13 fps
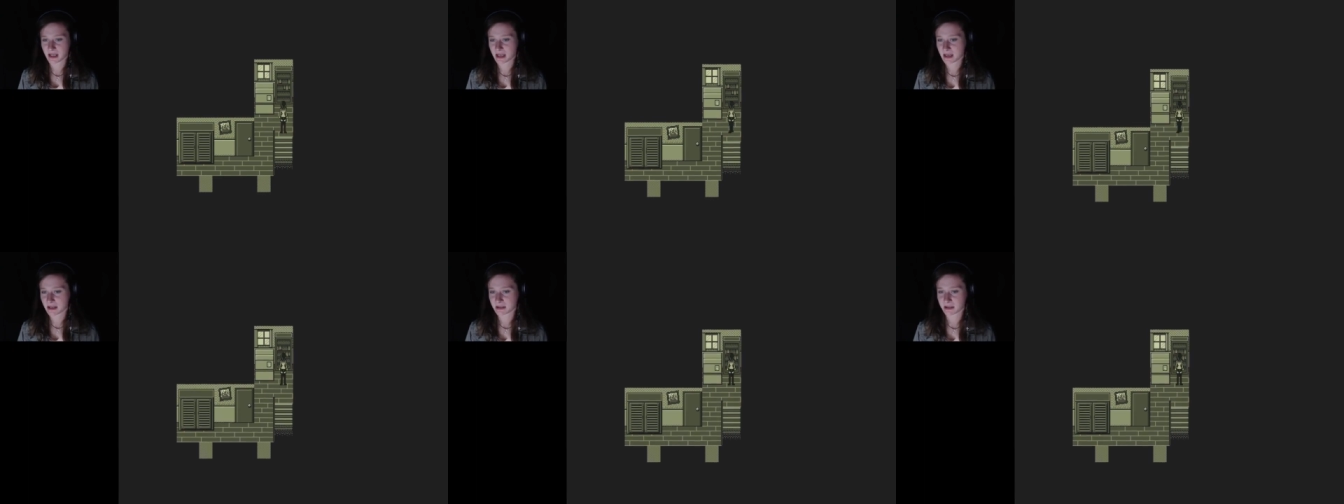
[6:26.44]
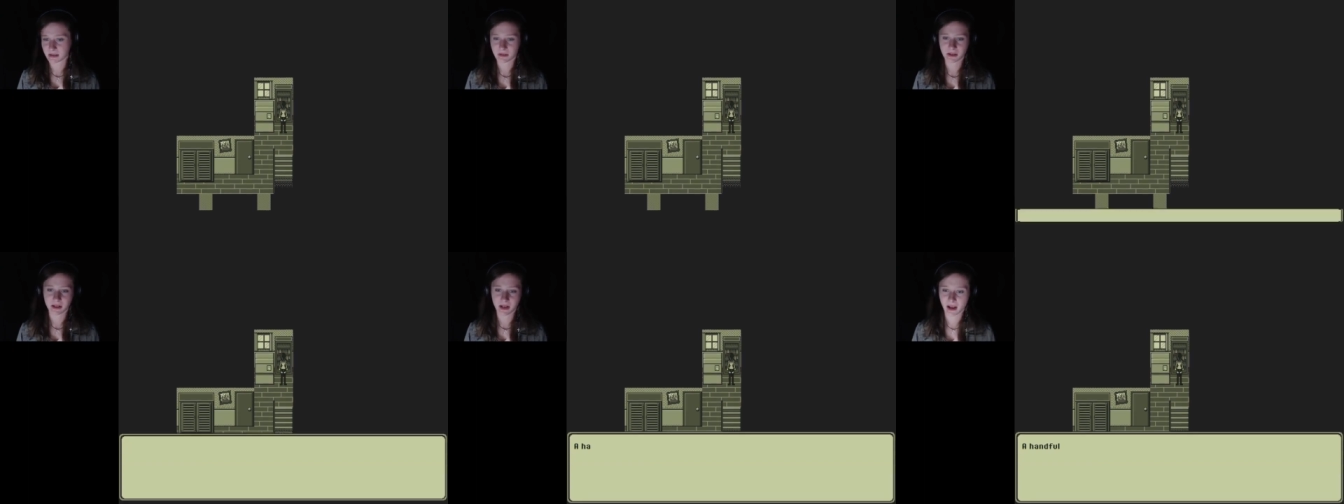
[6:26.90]
these,
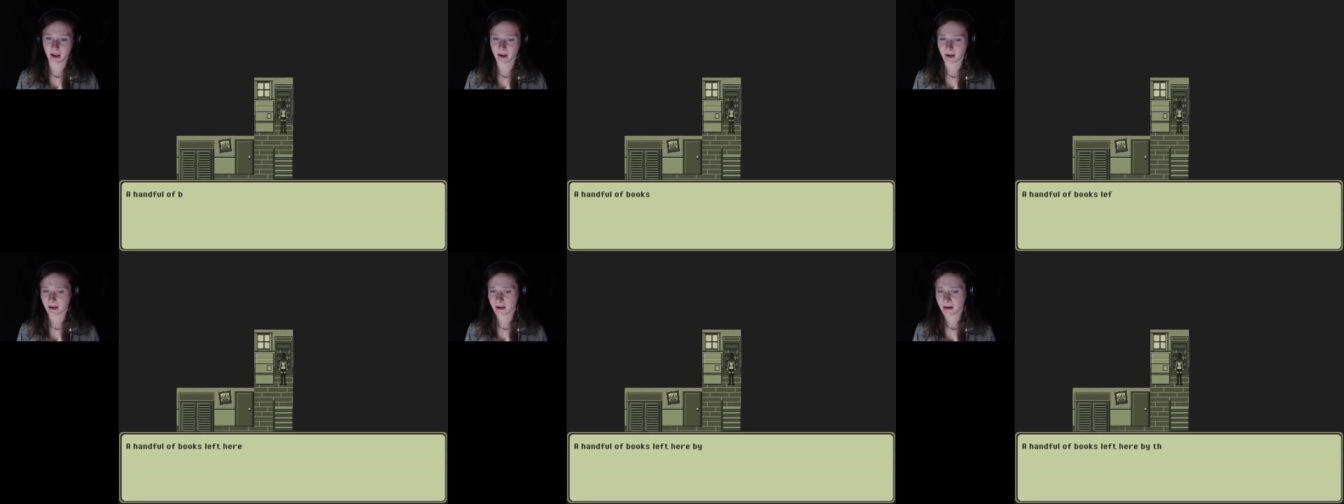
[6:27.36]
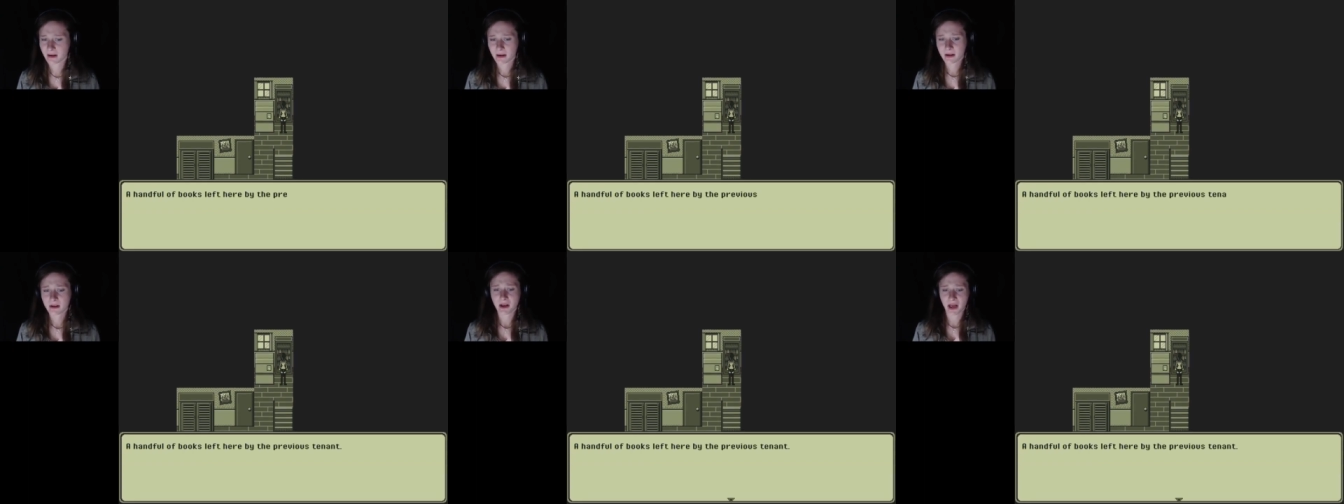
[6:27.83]
okay.
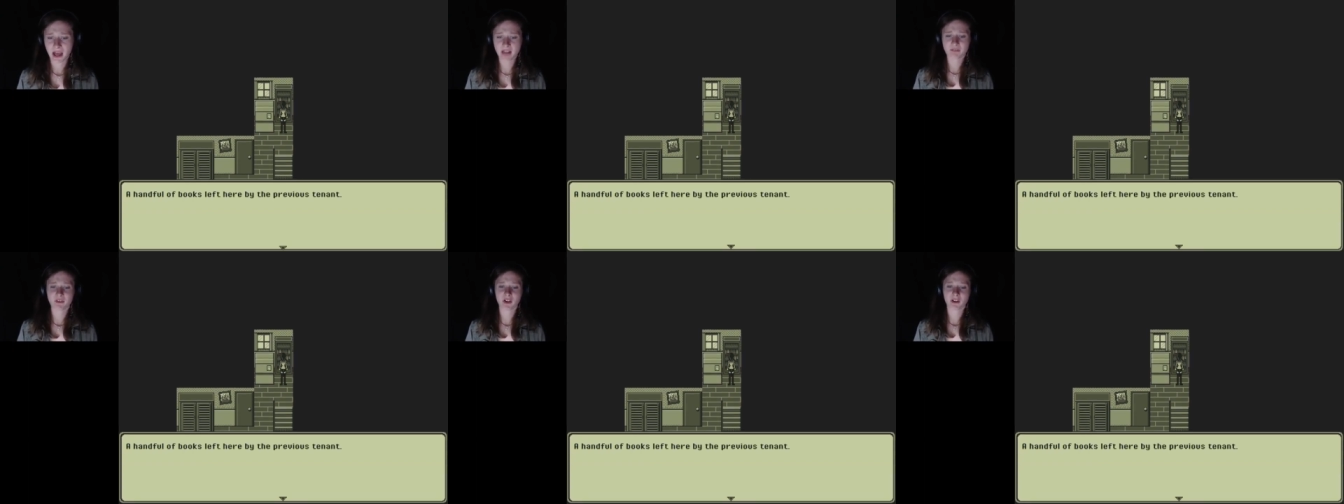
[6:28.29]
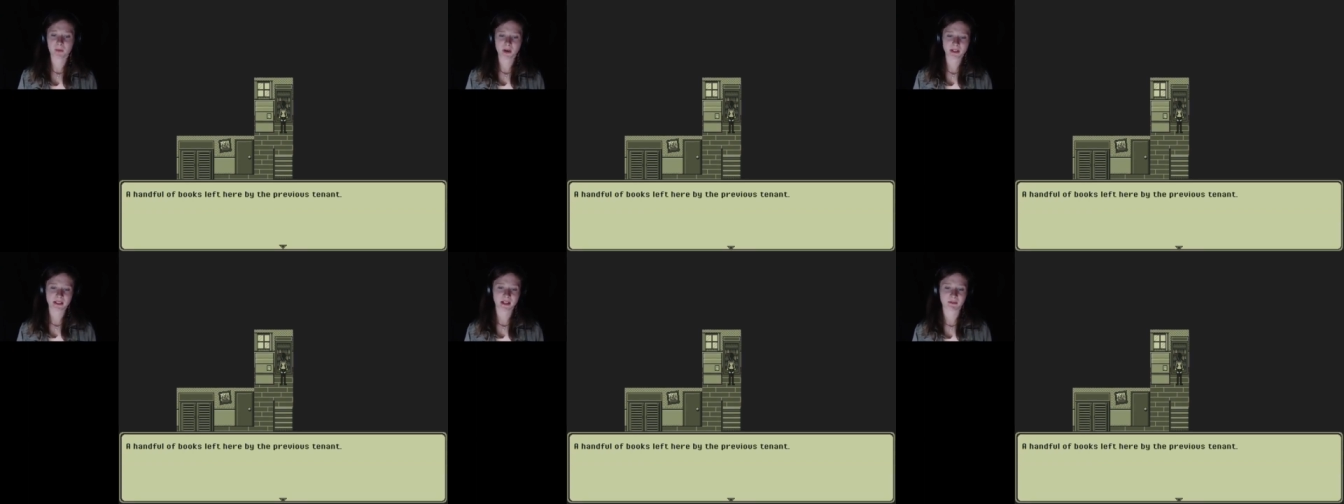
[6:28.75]
A handful
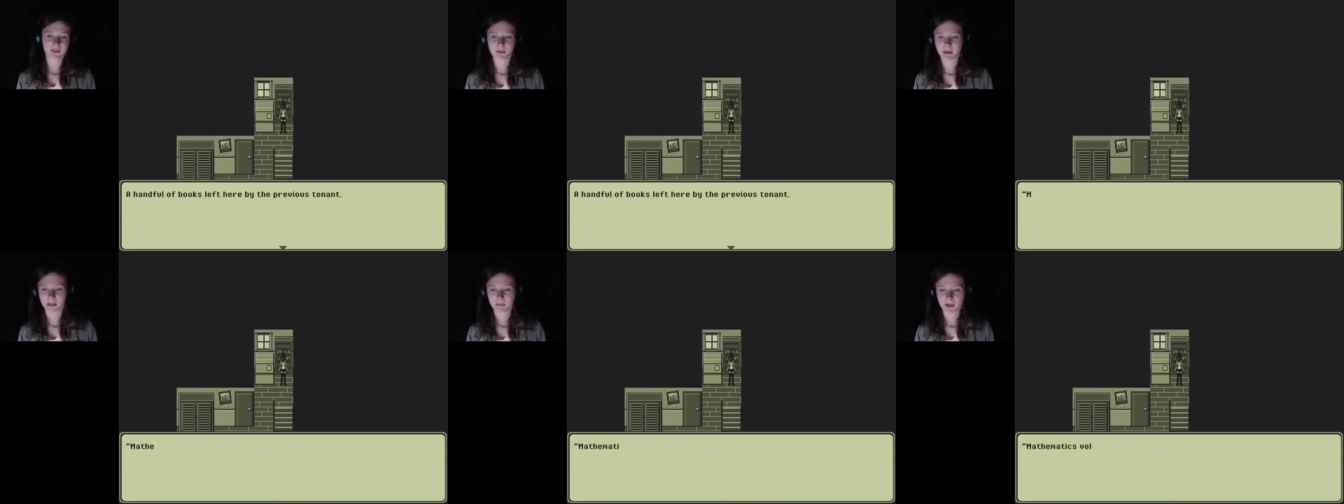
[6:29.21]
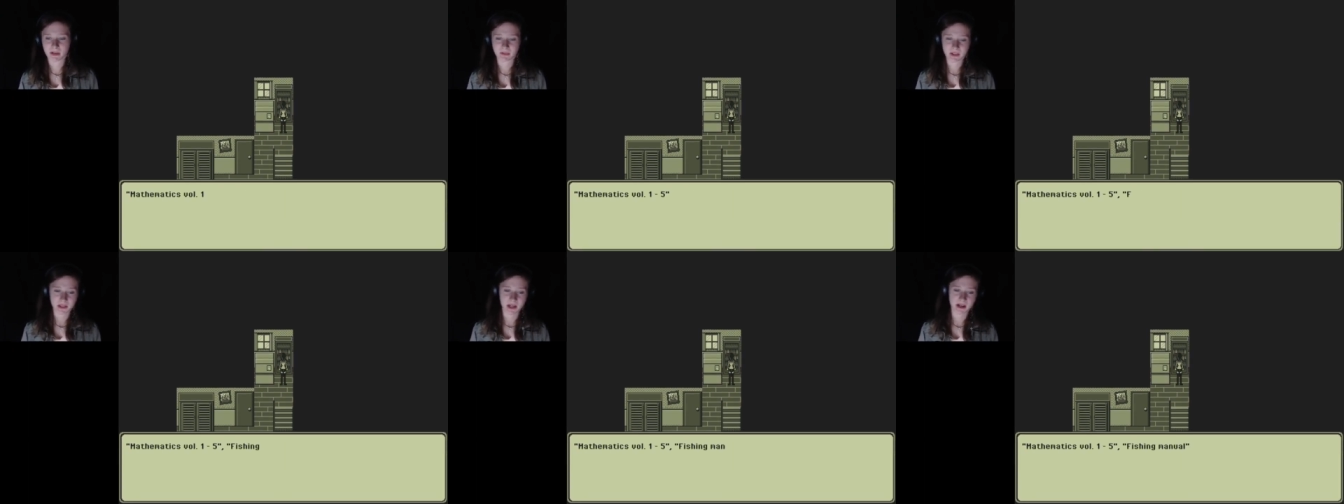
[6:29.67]
of books left here by the
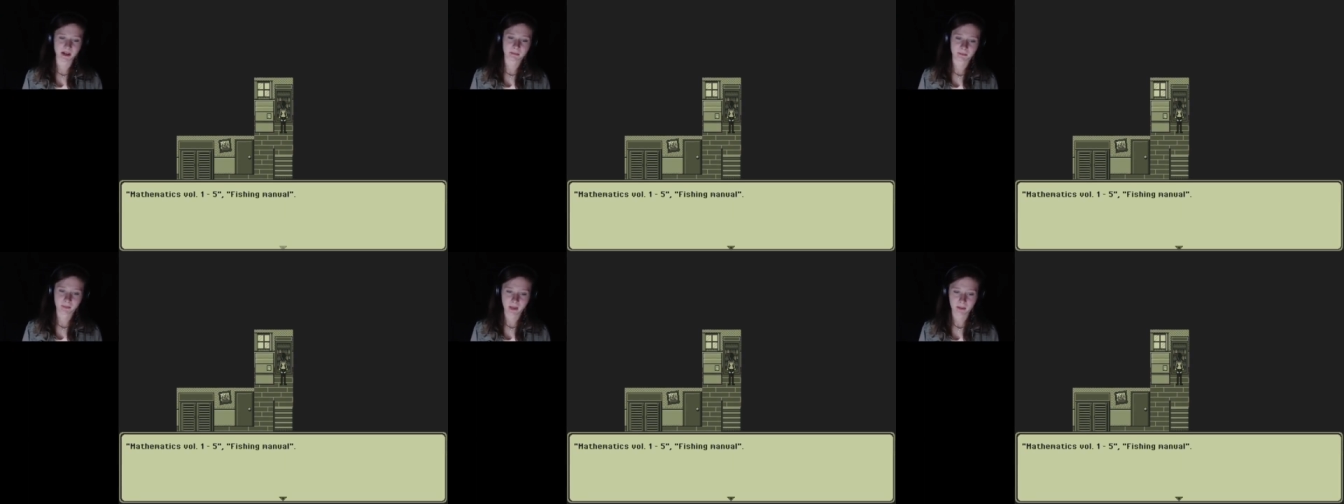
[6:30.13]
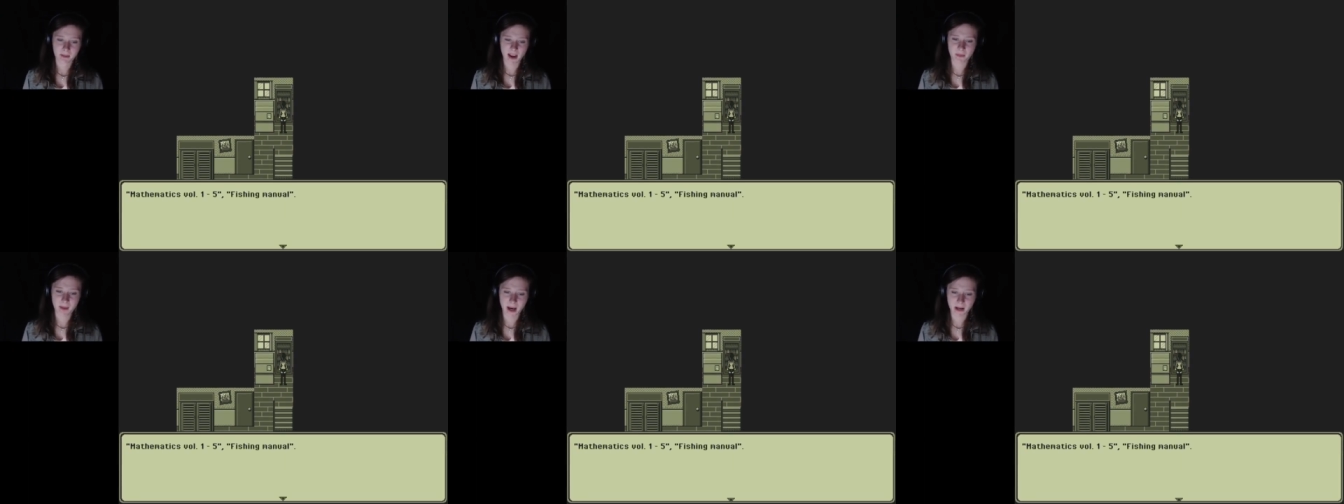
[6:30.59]
previous tenant.
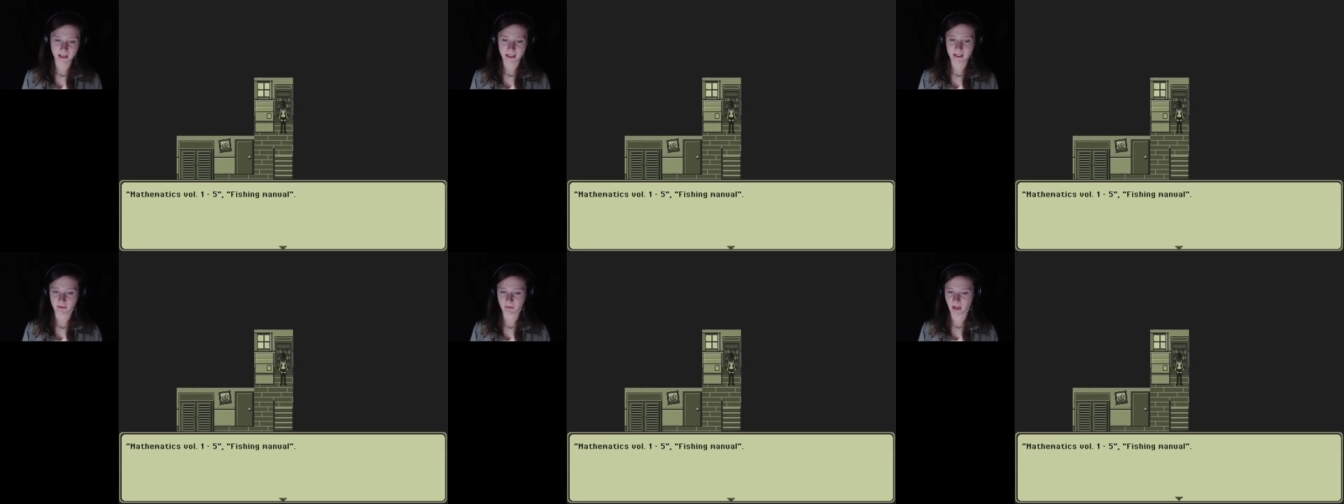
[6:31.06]
Mathematics,